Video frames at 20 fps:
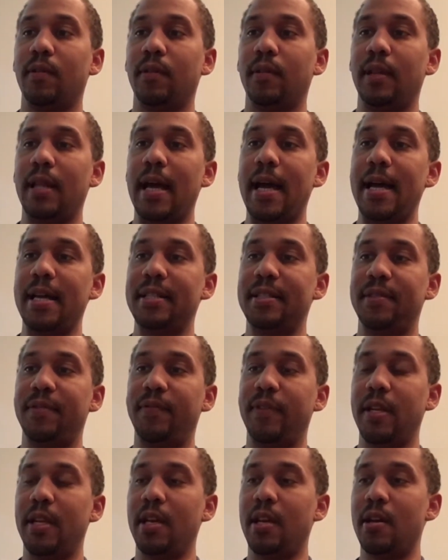last
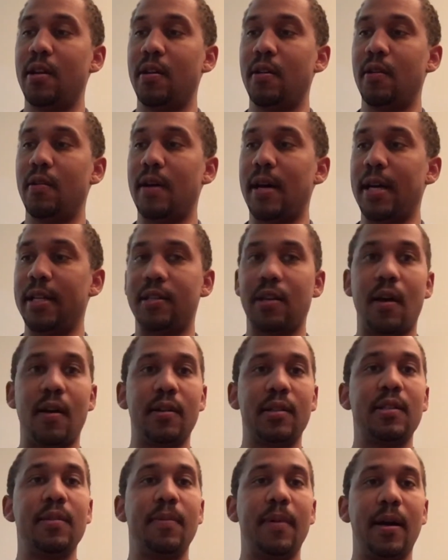video I
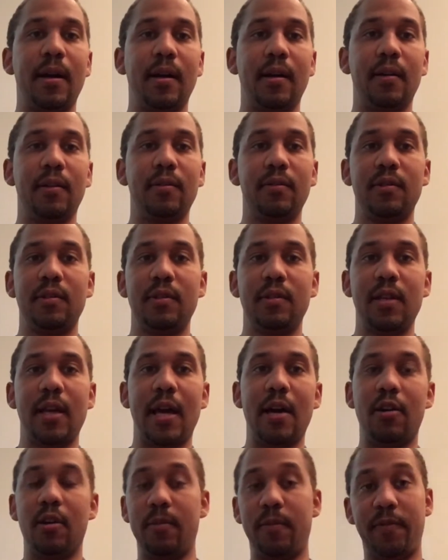talked about
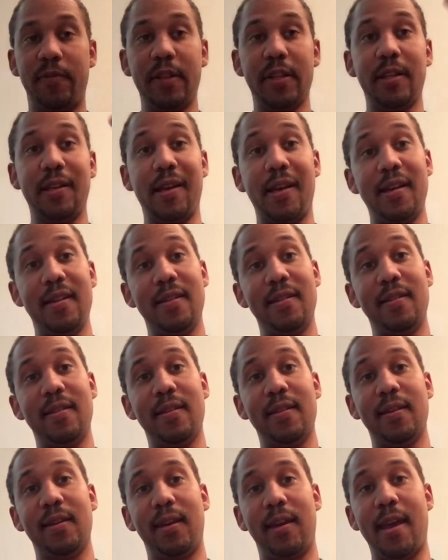how I'm filling in
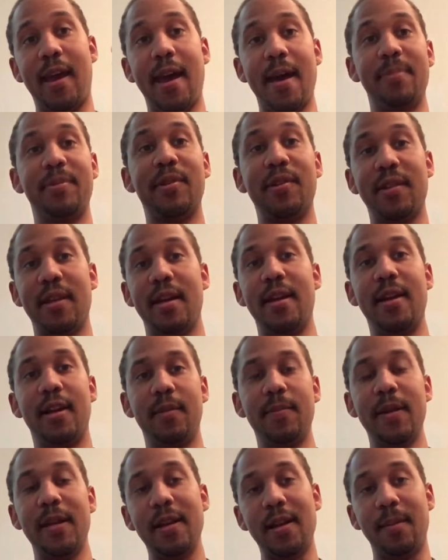the gaps on that
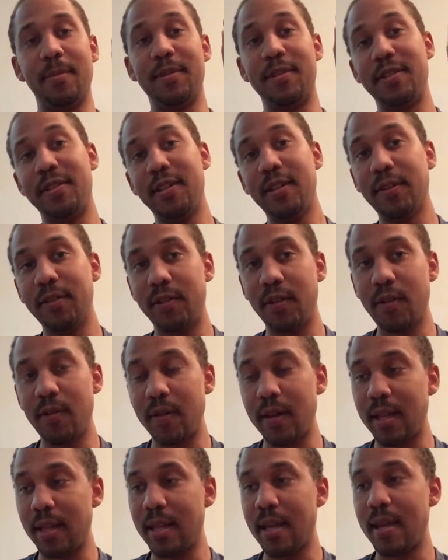helmet. I'm still
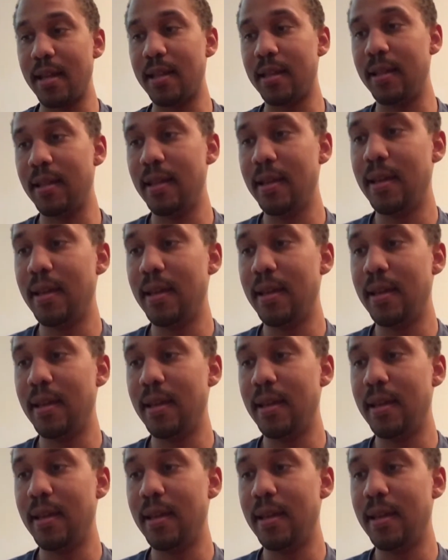doing that.